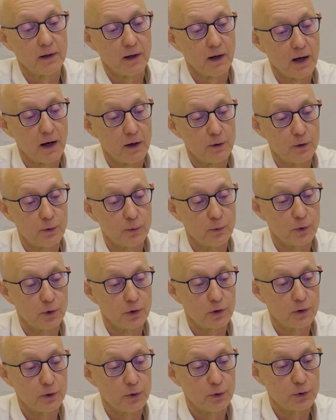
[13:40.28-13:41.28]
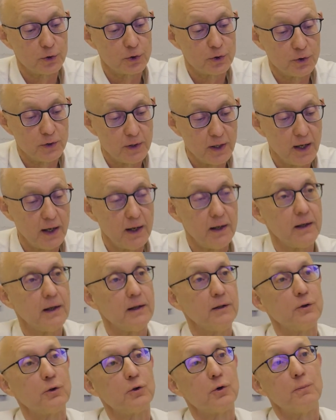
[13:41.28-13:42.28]
how the world looks today
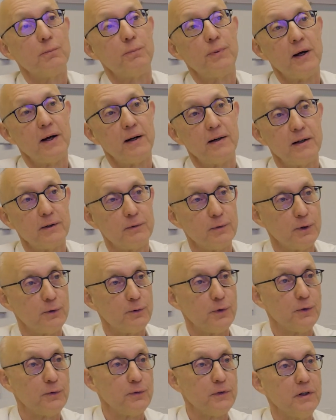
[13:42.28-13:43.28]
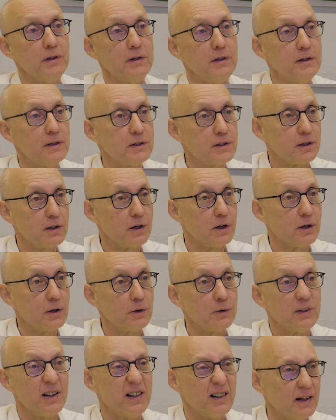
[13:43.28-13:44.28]
and you compare that with 15 years
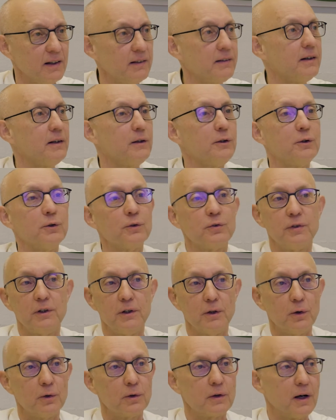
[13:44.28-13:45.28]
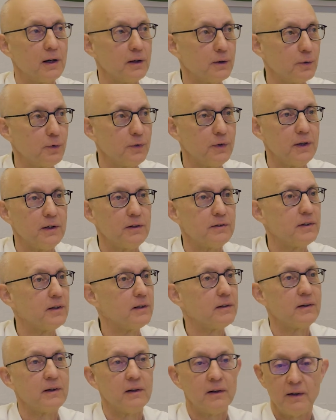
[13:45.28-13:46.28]
ago, then I think you'll see all kind of things
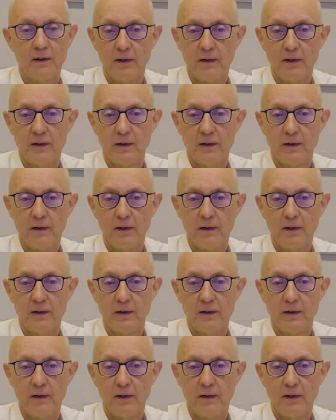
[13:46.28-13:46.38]
that